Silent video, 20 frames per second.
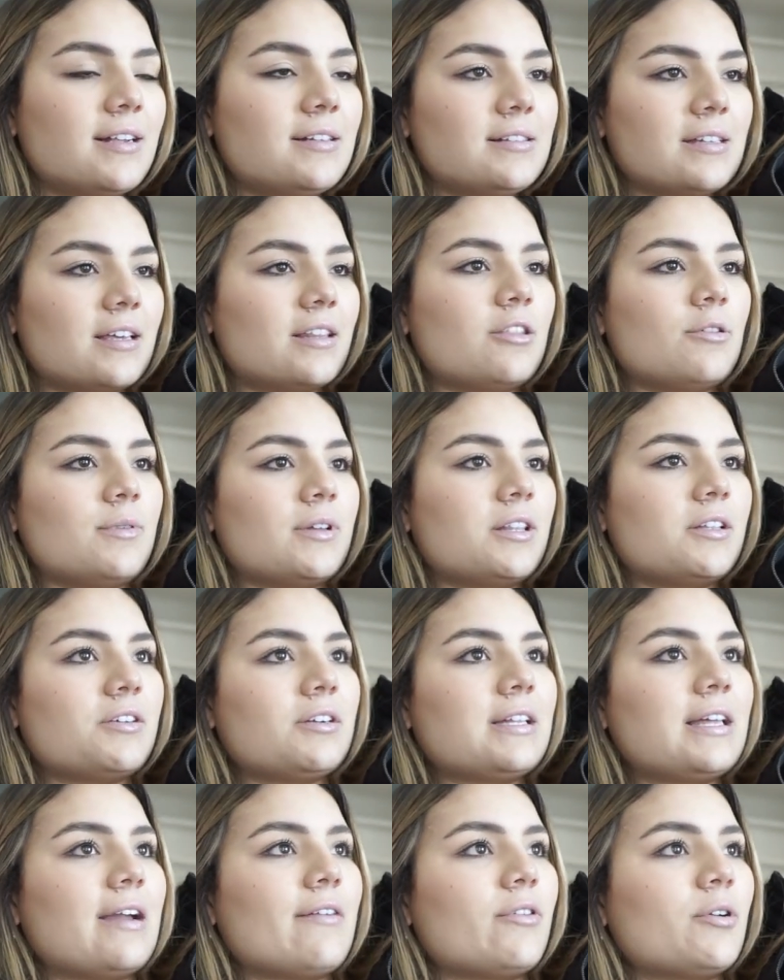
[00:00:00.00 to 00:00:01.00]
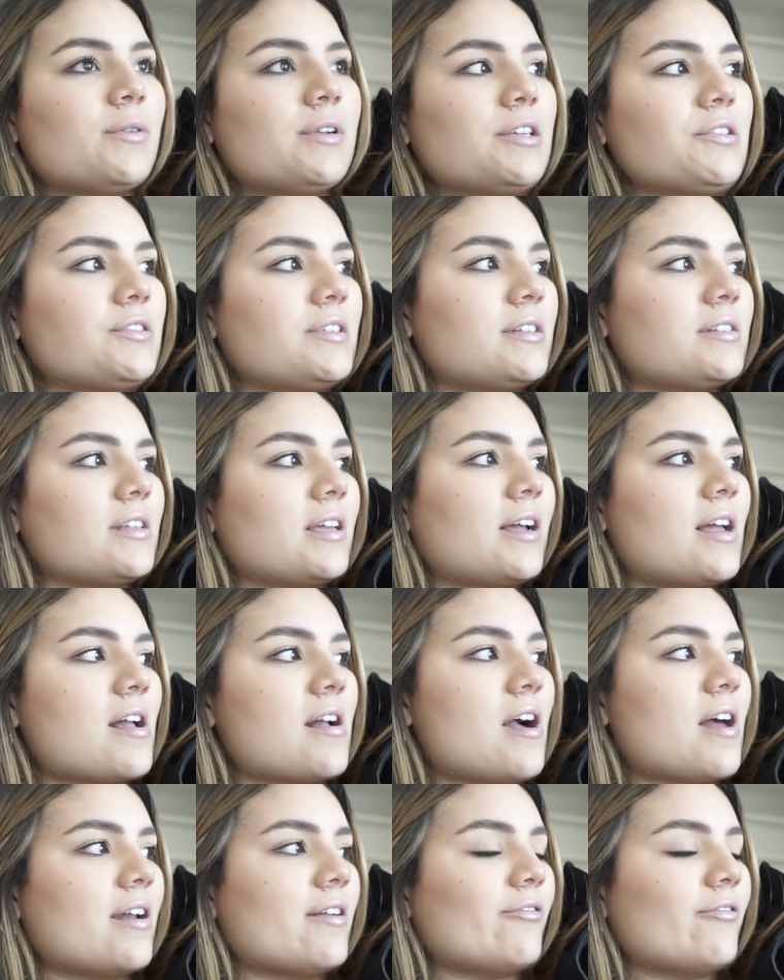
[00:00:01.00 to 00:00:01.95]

It's like the one literally everyone uses. Like I got